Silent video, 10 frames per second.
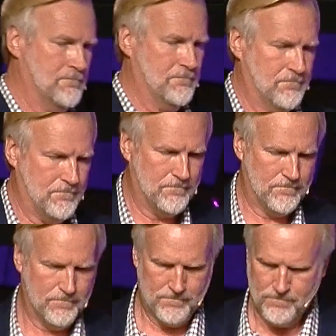
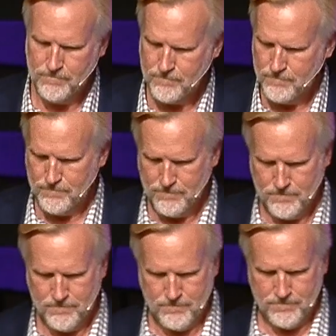
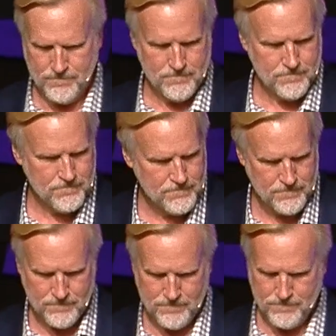
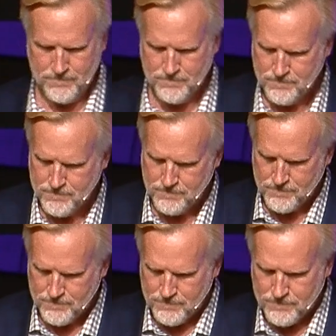
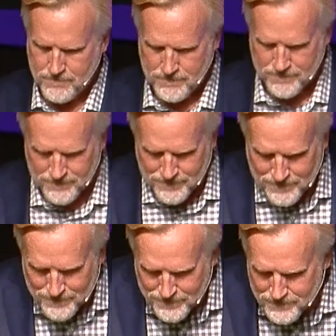
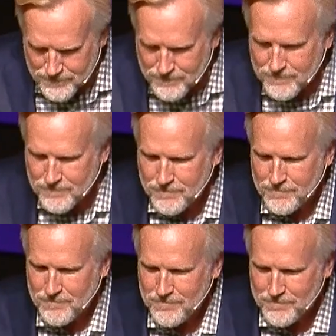
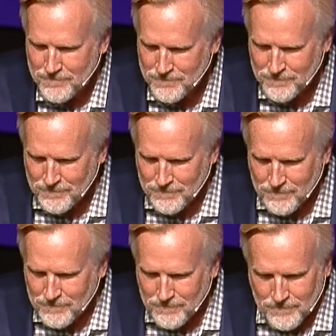
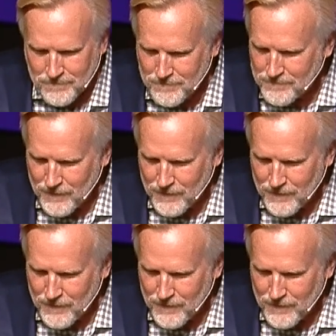[no speech]